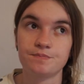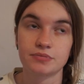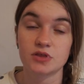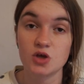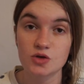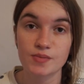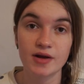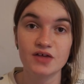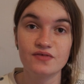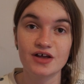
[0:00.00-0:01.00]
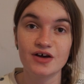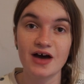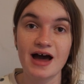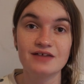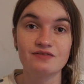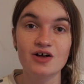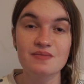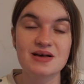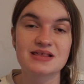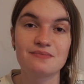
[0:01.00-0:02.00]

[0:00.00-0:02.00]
Tuesday for a new video and Vlogmas.